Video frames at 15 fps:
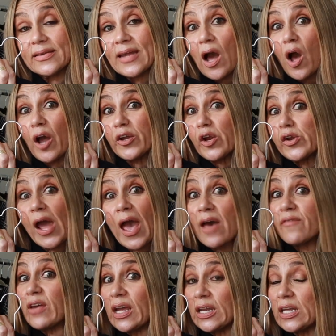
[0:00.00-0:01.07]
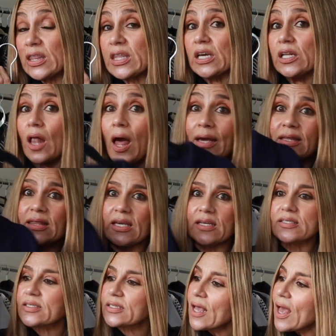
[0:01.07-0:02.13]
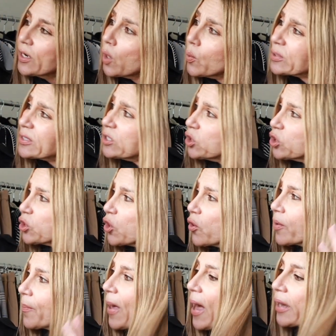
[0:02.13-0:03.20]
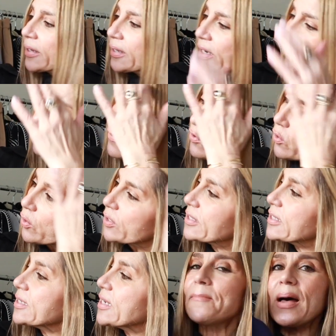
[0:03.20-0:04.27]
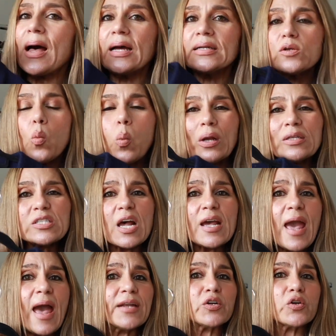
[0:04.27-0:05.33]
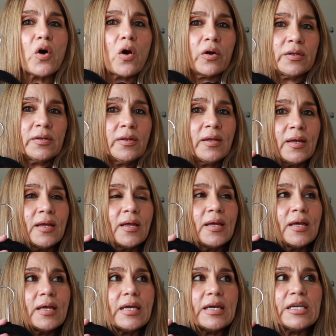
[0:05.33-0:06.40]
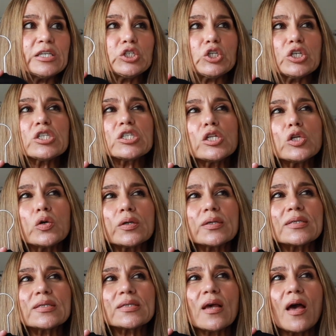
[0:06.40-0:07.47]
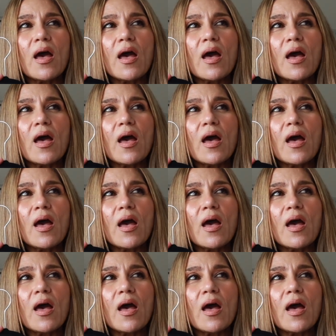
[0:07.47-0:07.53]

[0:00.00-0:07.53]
Now, I don't have anything like this, and I wasn't sure about it at first, but once I had it on, it just looks